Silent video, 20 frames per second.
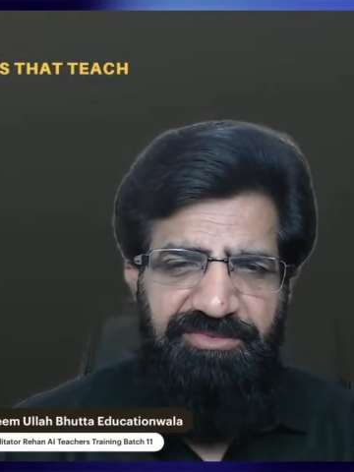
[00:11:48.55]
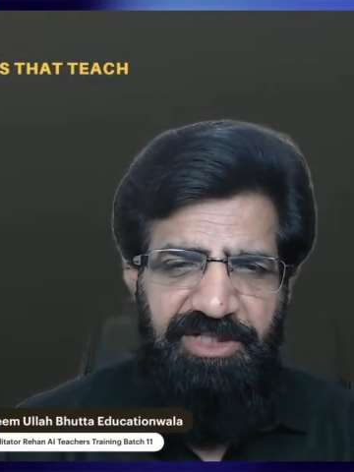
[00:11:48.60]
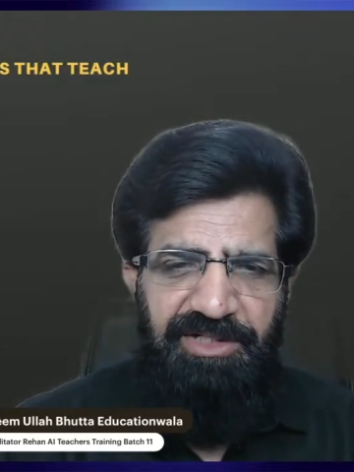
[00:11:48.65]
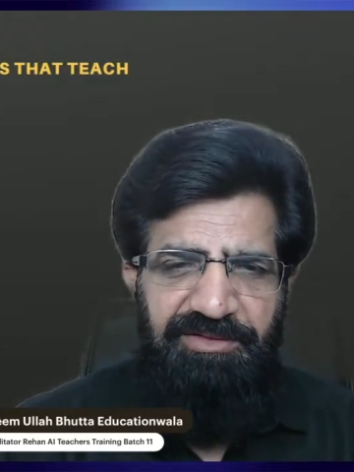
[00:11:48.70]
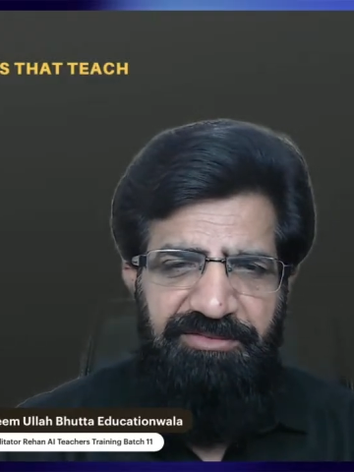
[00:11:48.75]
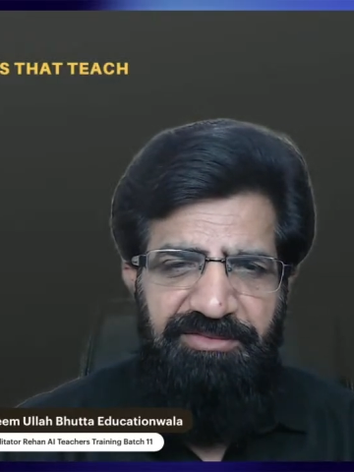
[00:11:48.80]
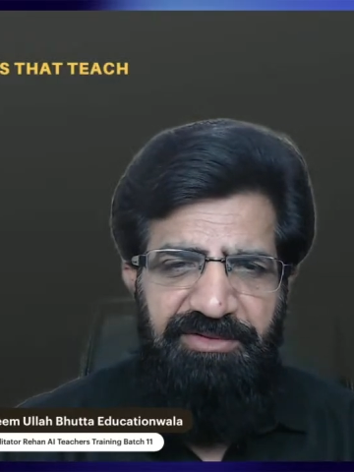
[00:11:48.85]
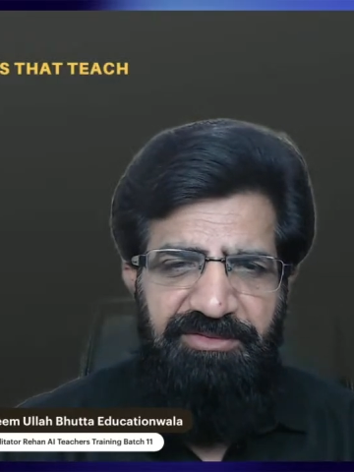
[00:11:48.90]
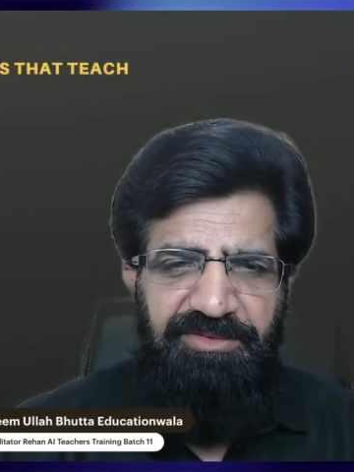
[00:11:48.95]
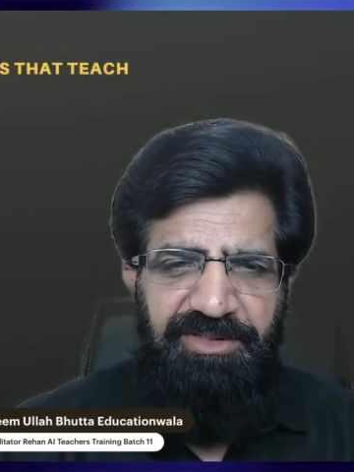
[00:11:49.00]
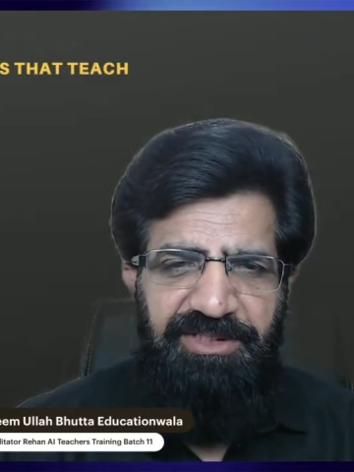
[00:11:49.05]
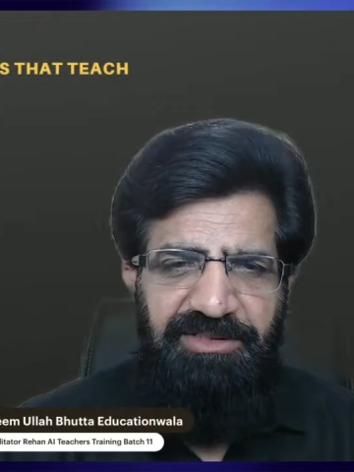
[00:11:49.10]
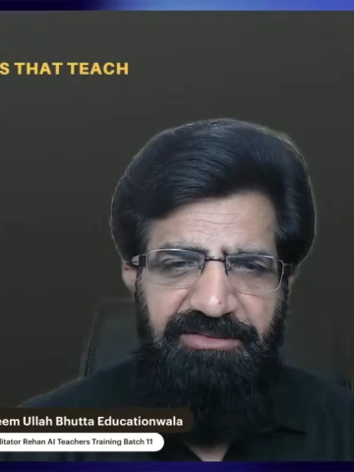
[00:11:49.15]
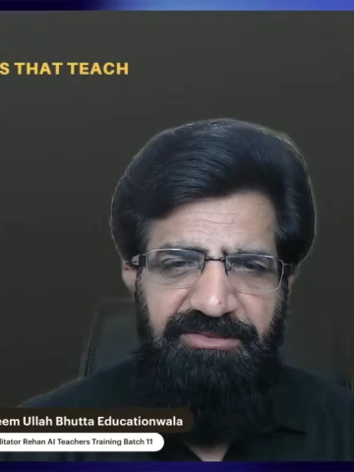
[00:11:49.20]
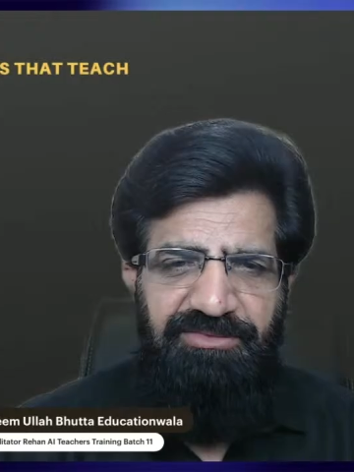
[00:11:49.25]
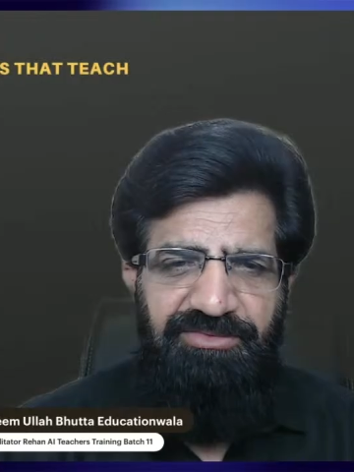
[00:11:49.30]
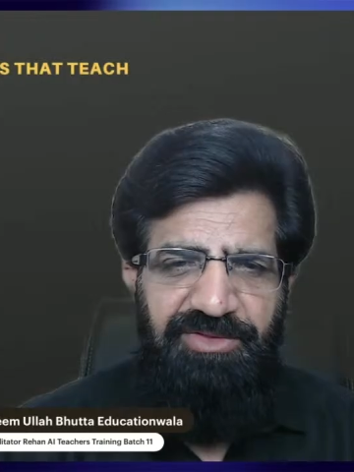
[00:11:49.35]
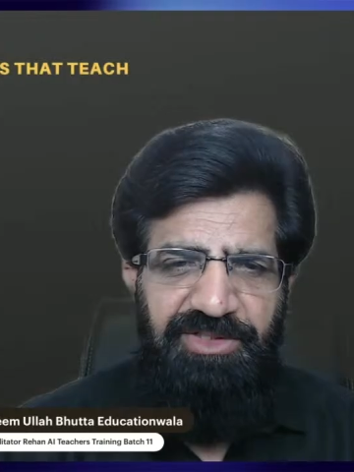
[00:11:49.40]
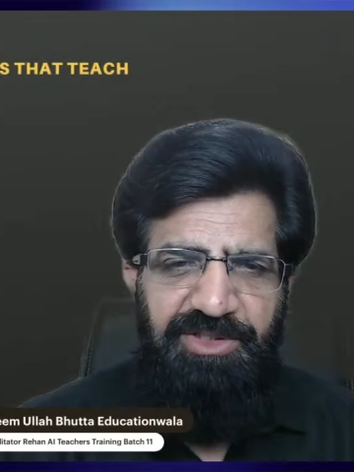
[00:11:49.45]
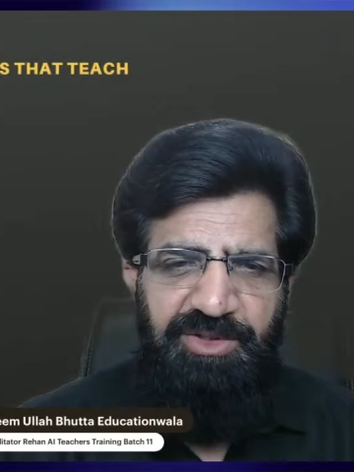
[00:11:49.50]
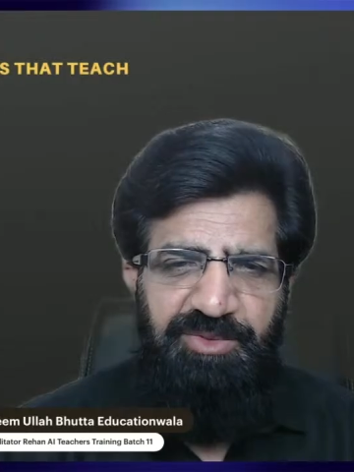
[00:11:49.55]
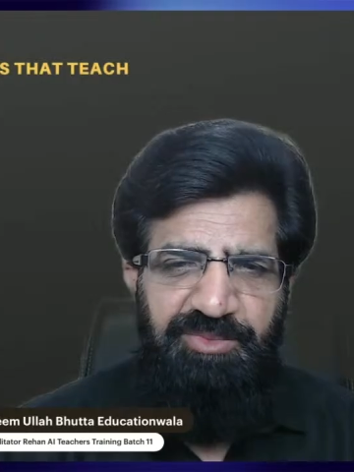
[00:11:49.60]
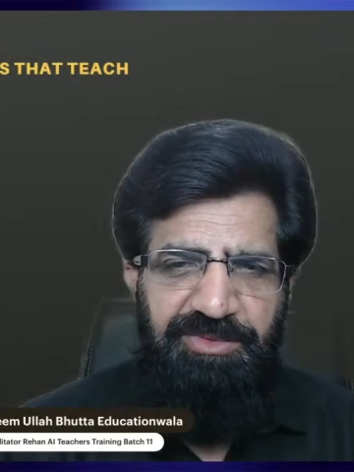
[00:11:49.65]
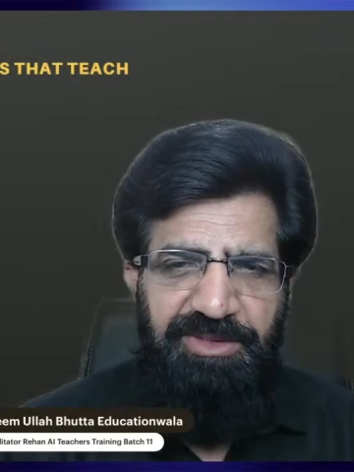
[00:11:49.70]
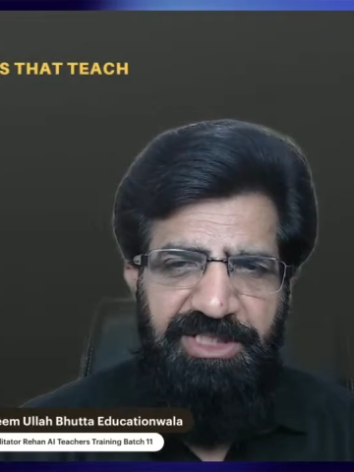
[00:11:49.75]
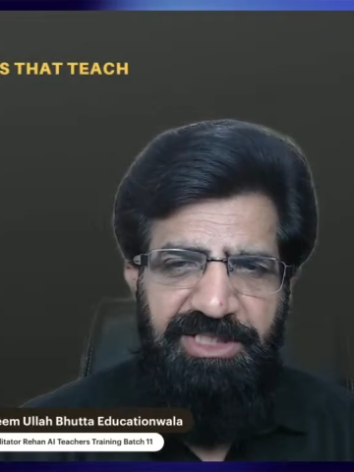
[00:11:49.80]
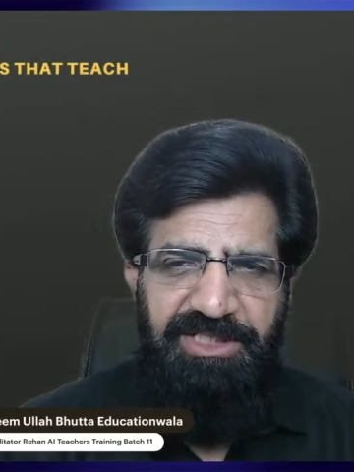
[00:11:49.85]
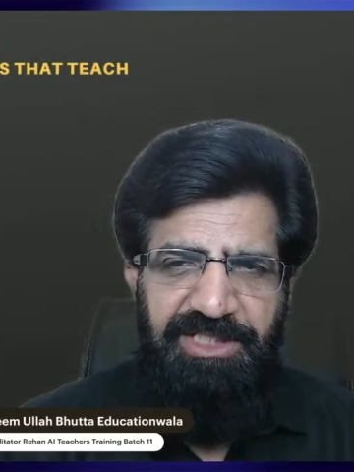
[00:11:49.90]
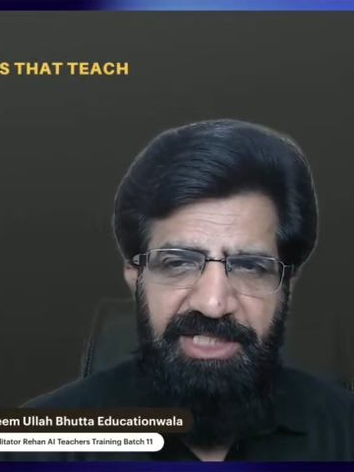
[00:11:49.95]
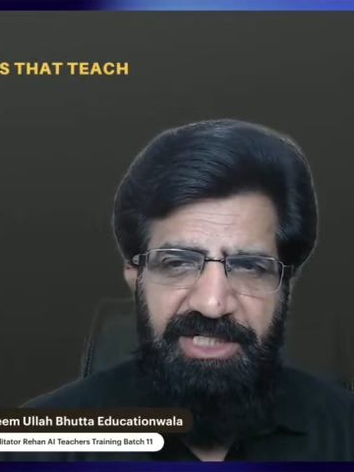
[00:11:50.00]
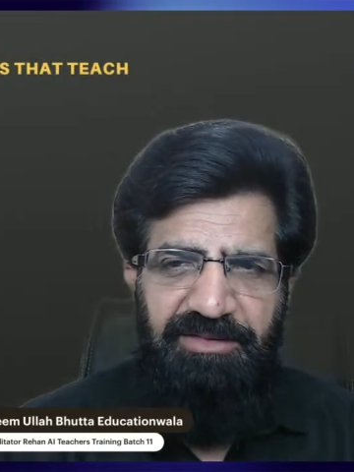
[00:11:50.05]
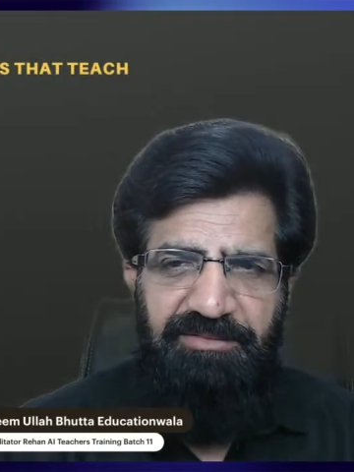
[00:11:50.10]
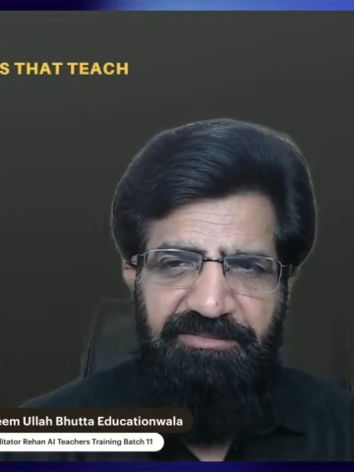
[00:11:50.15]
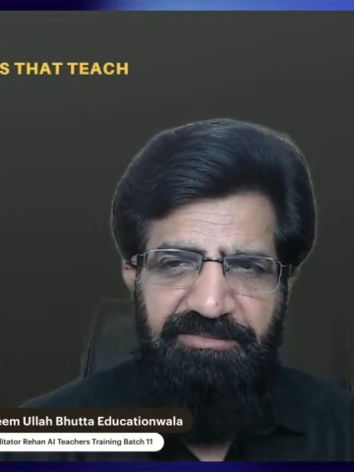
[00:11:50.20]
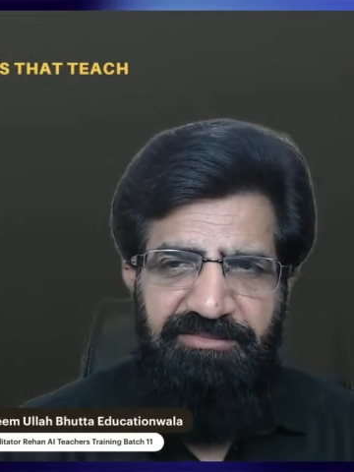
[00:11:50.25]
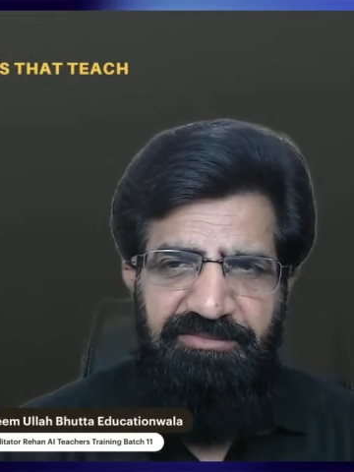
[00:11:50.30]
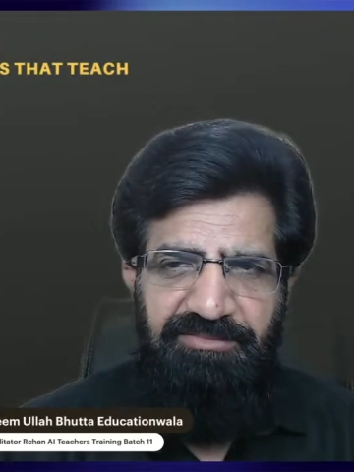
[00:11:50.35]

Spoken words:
everyone for sparing time.